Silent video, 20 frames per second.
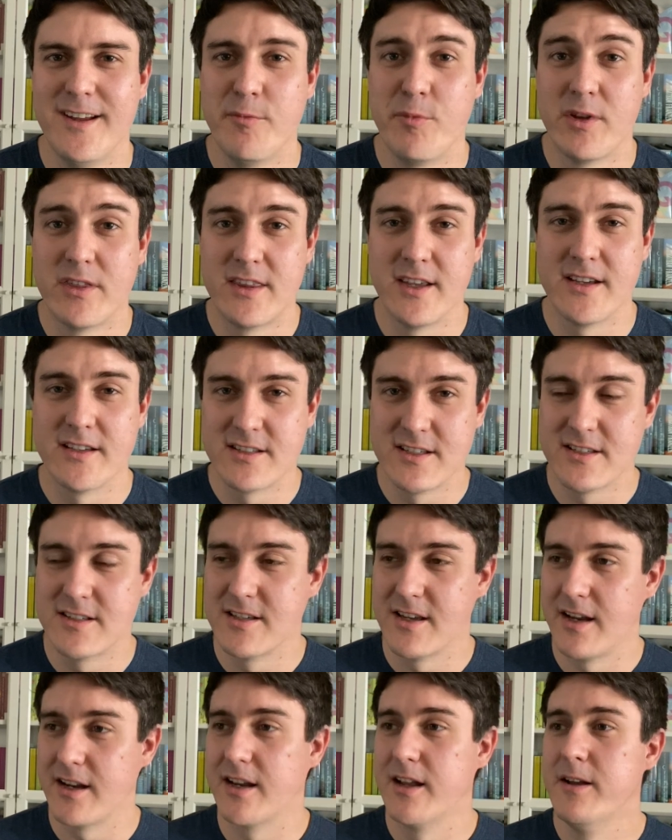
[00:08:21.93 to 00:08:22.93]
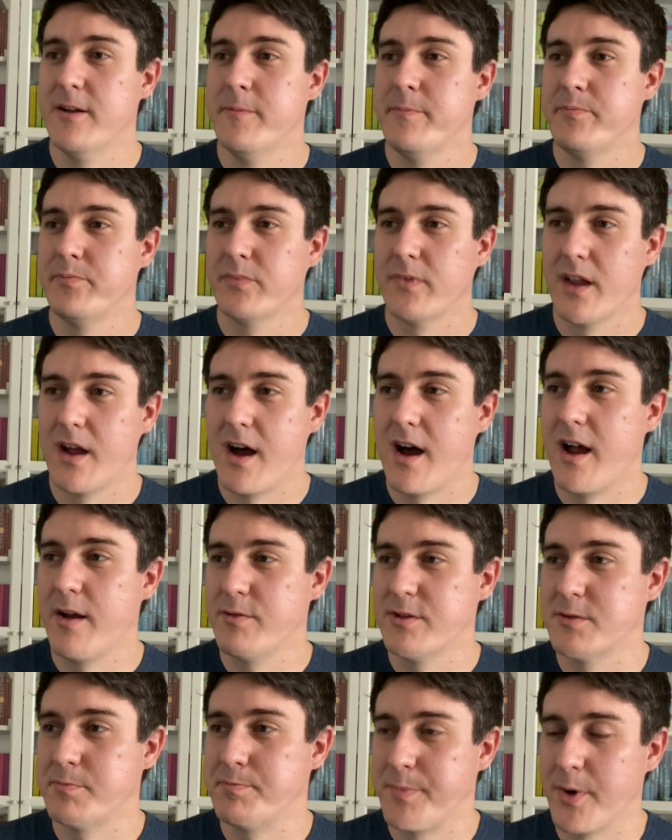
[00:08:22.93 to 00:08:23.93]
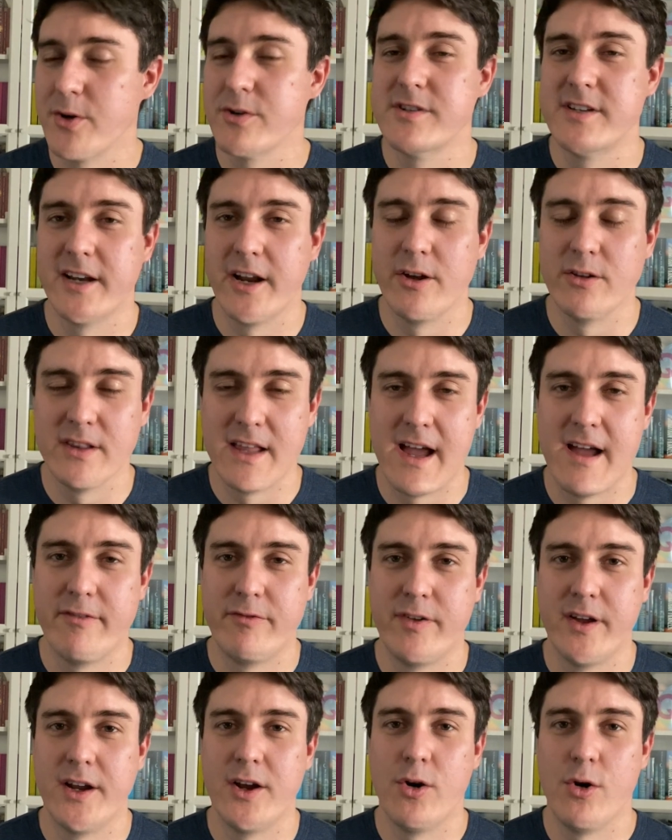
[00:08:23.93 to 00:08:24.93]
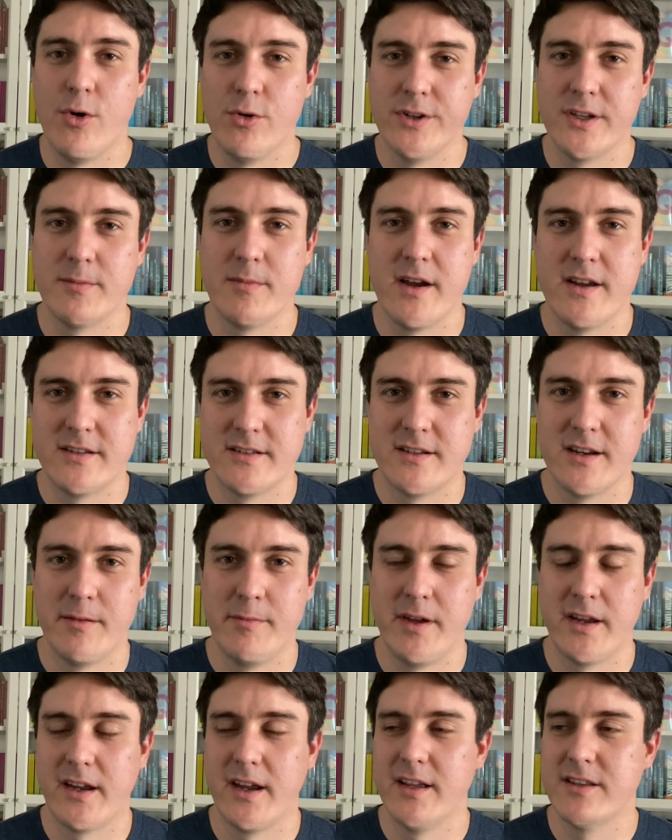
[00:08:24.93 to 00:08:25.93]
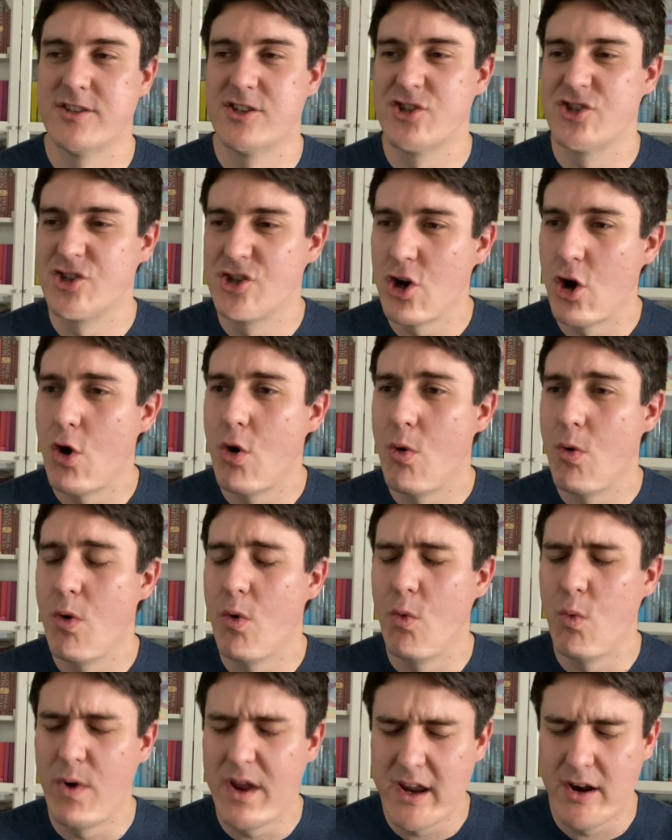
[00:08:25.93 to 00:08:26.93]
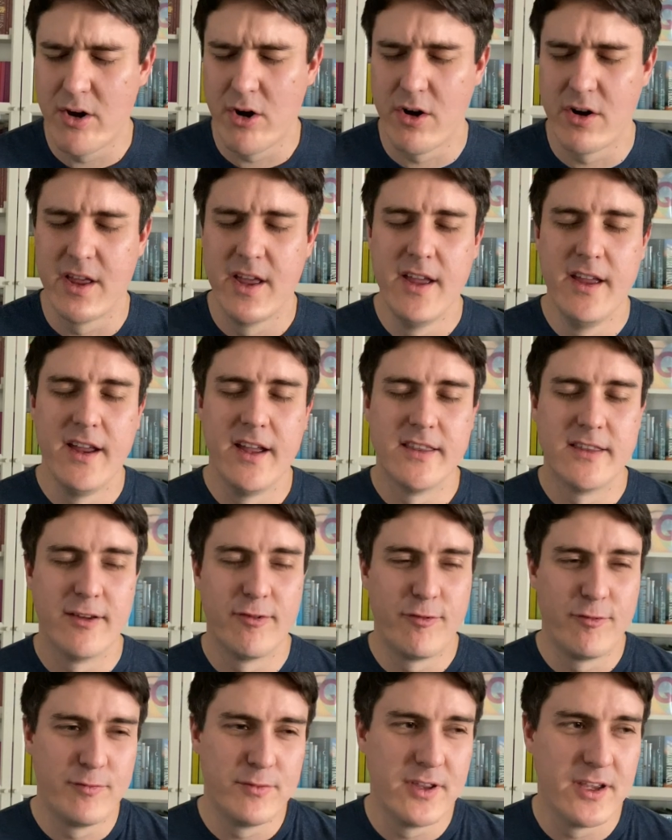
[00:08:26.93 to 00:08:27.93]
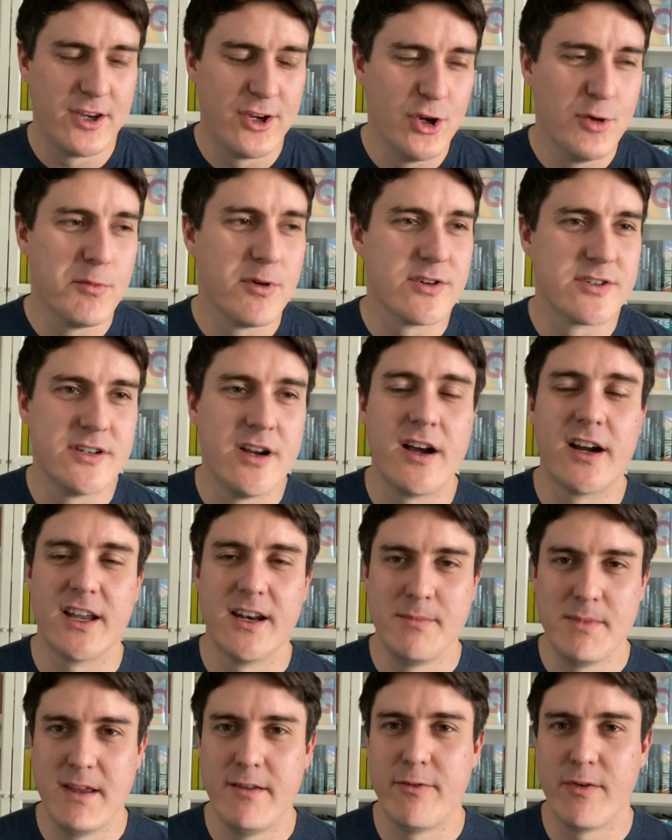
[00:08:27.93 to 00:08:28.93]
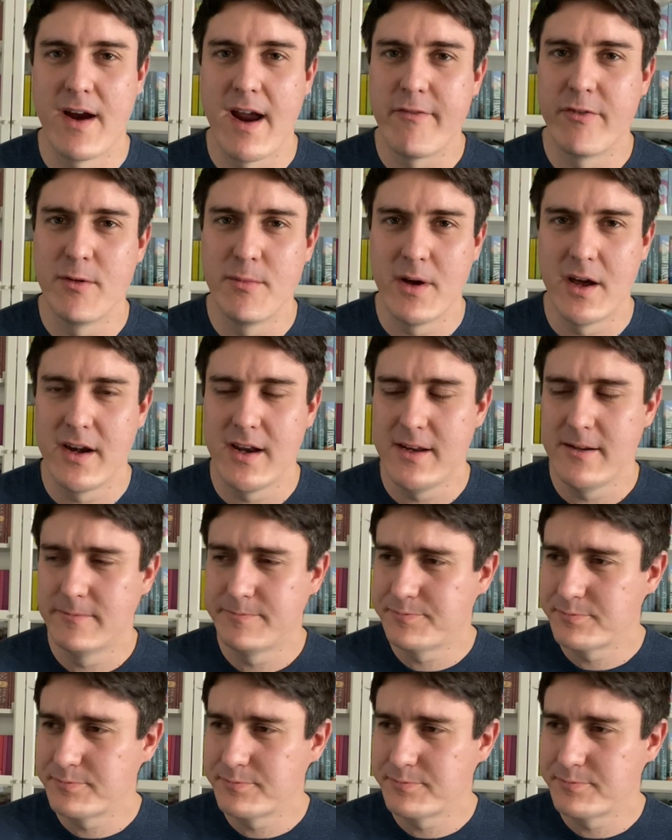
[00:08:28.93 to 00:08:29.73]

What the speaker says: But this is like, I was bursting out laughing, holding my stomach. It's so weird. The humor is not going to be for everybody.